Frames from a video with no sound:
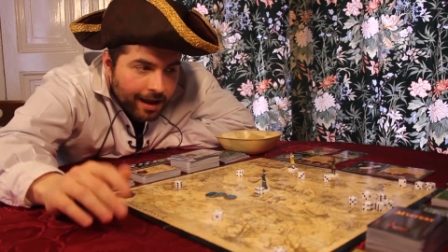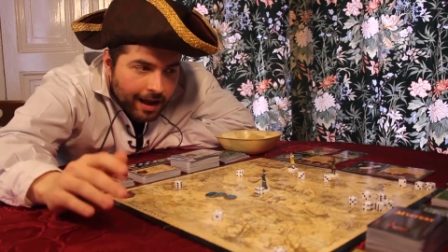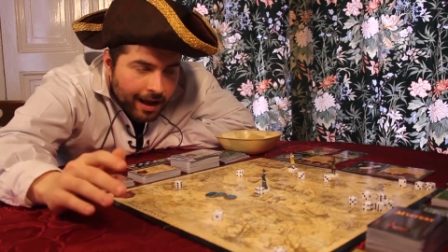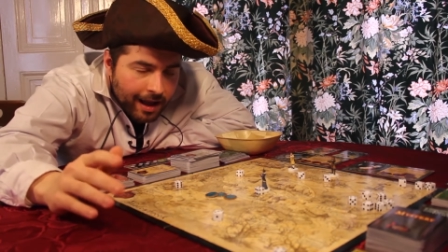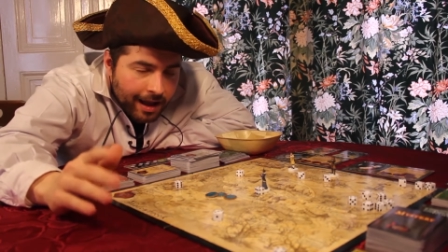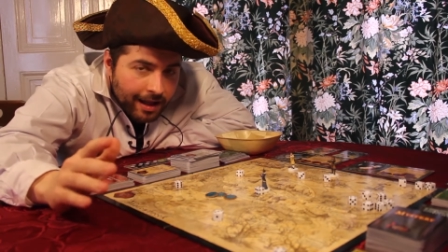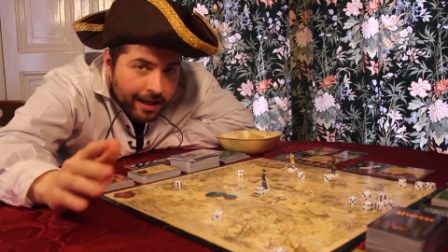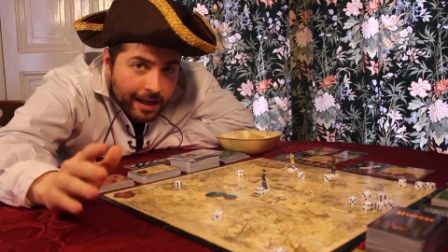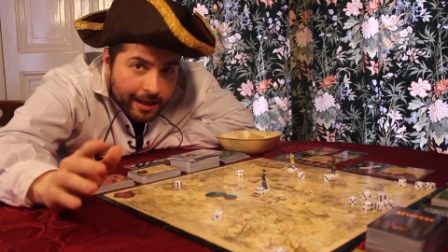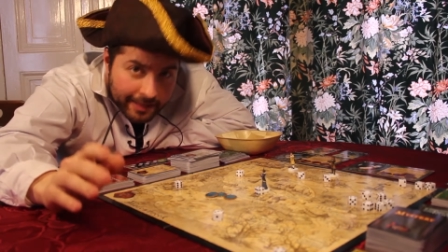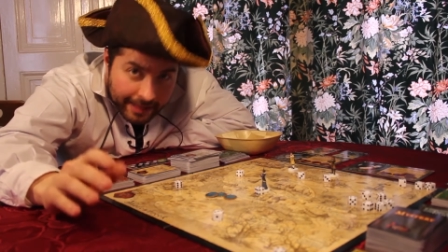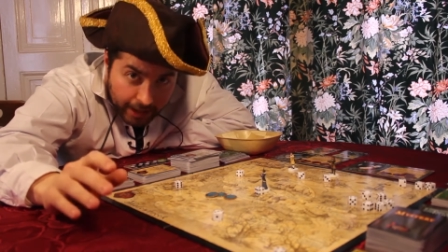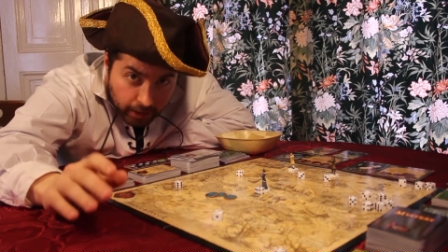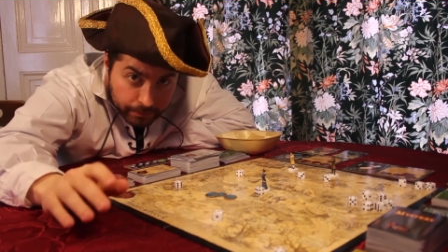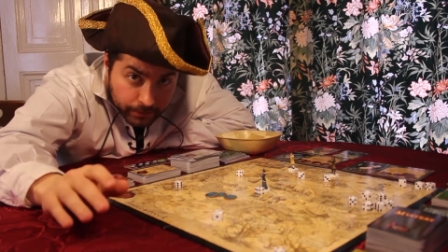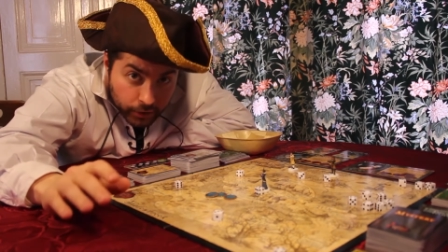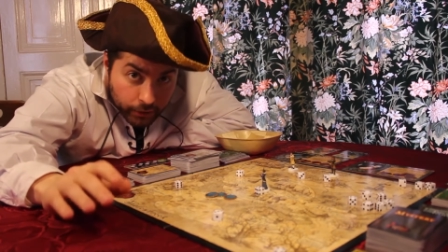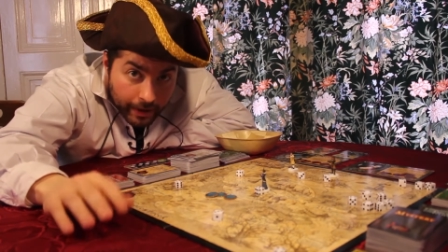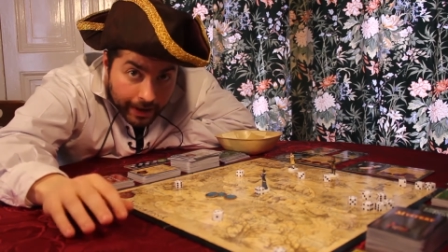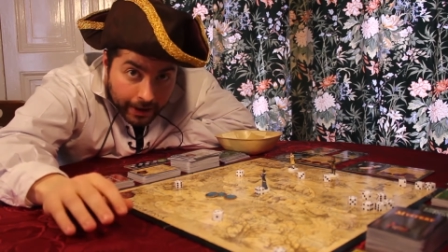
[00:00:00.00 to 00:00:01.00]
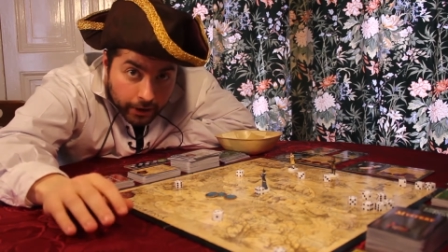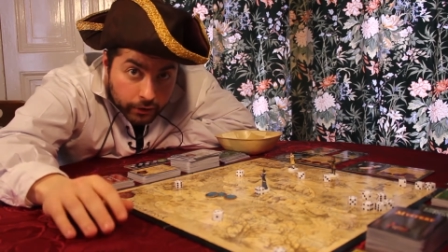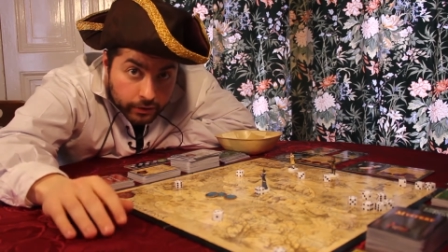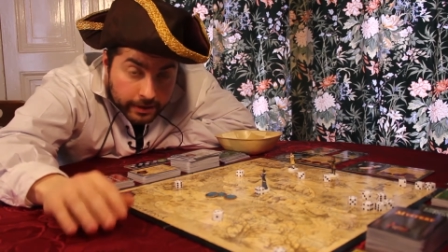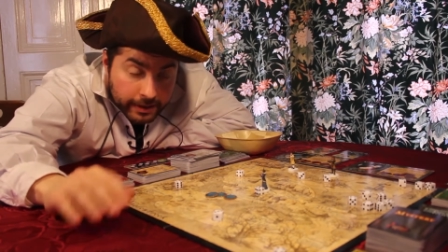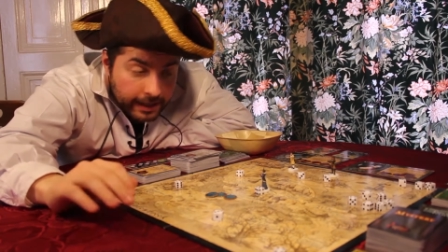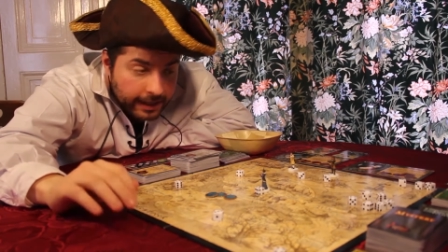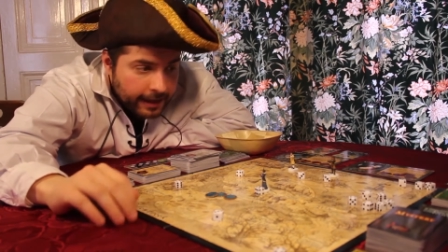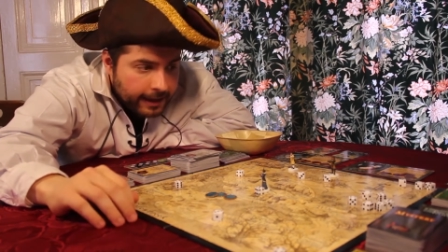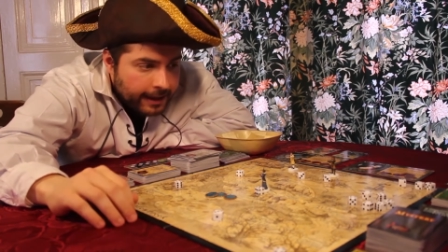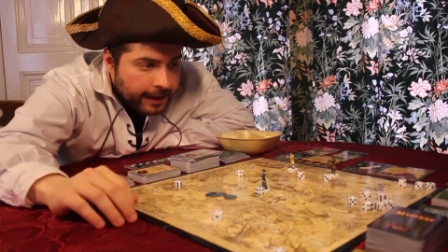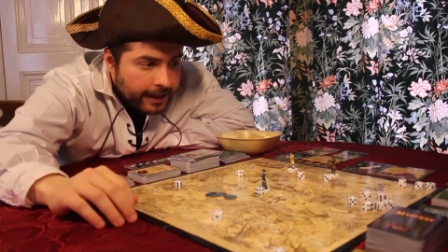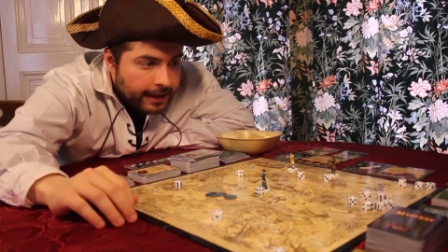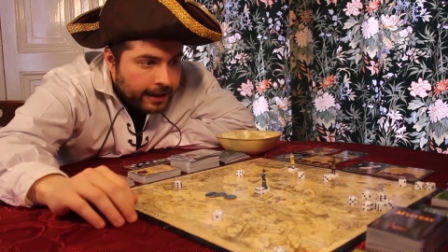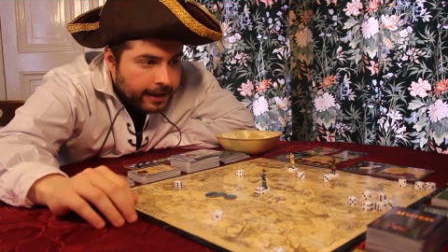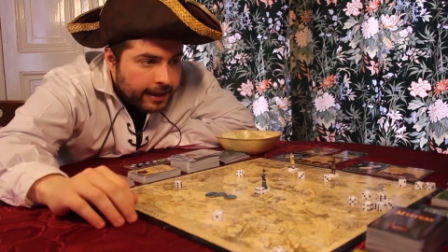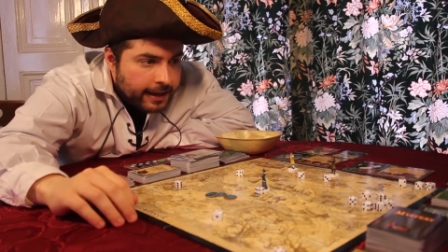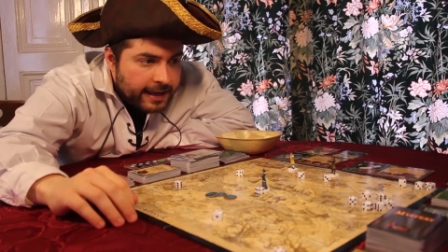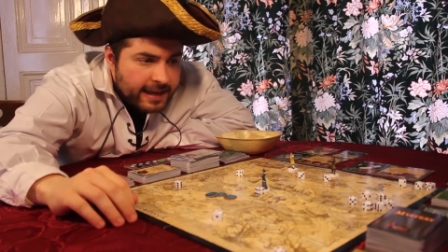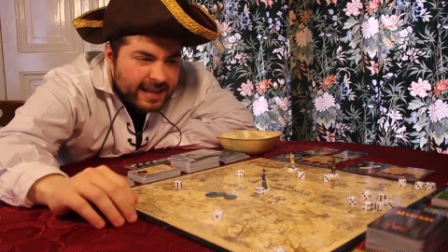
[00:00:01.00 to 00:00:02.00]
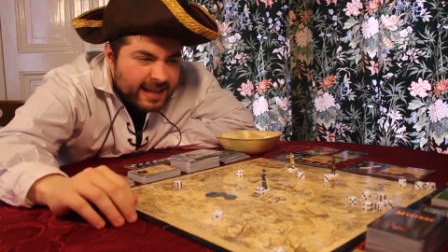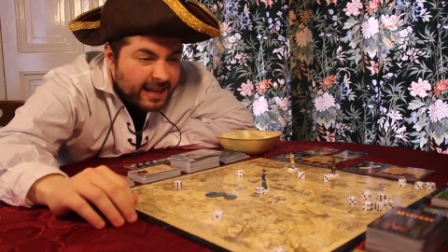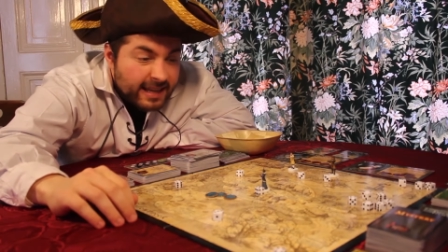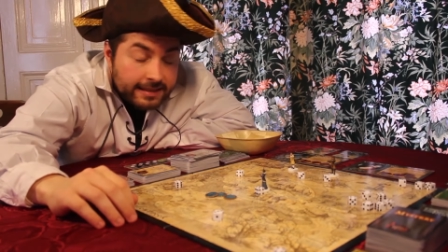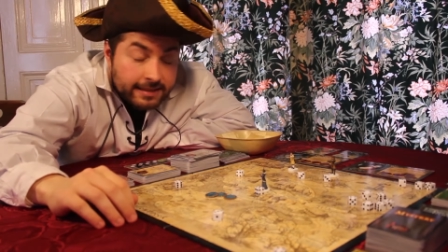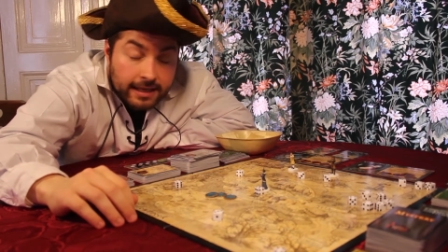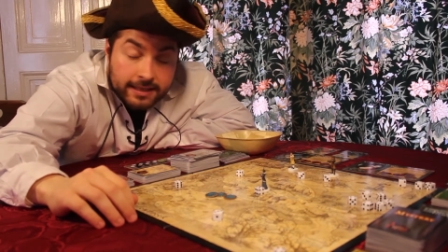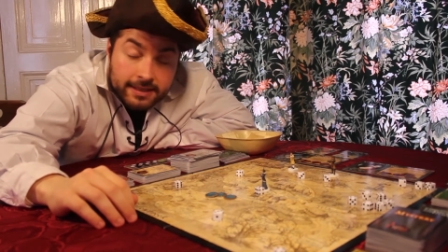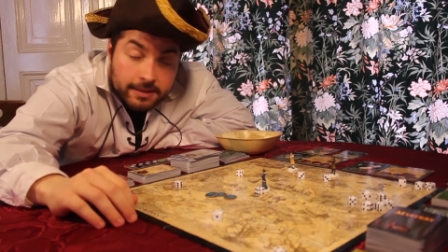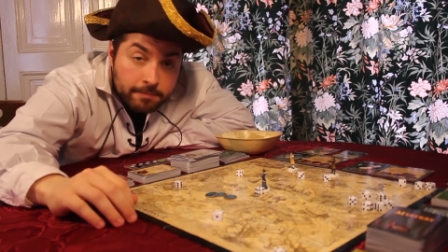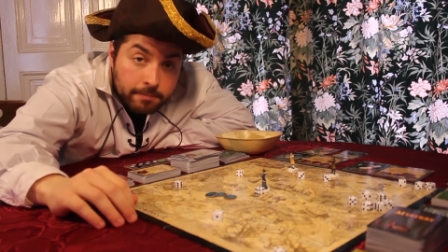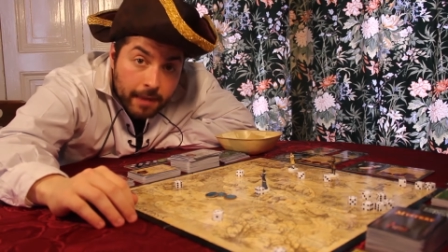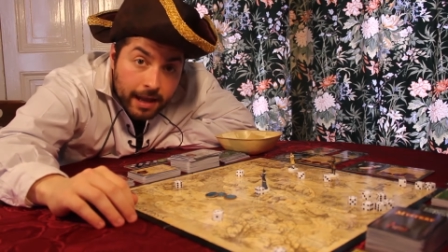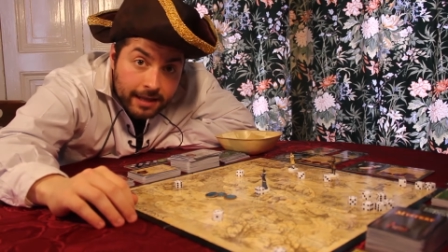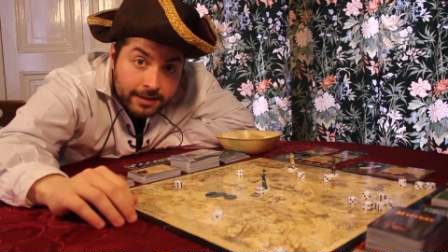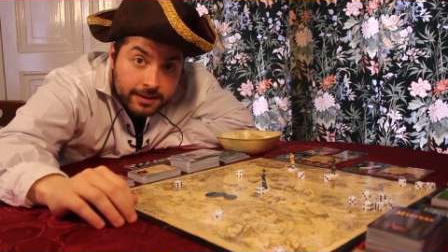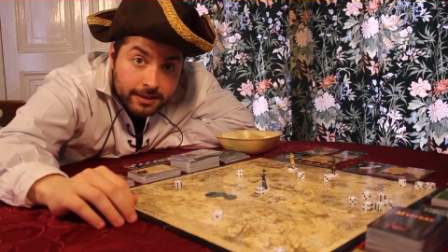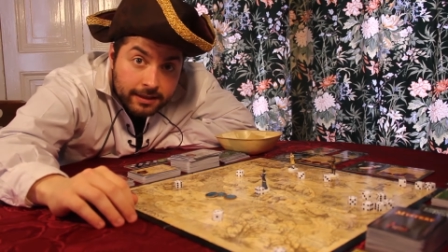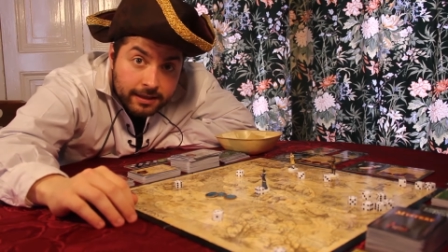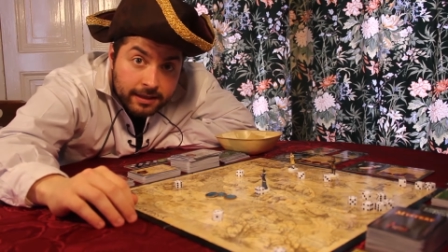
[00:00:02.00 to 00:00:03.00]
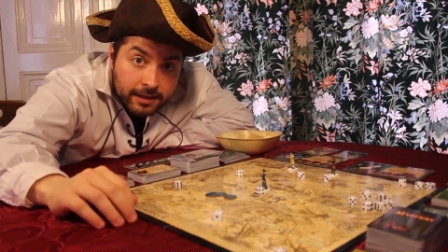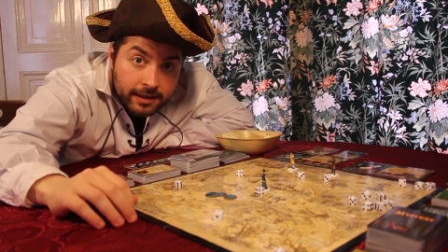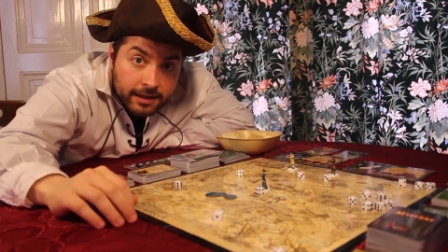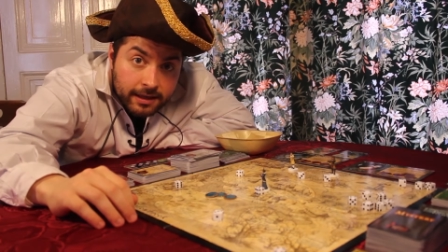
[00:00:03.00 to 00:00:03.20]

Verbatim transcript: I'll help you out, uh, it, it doesn't matter.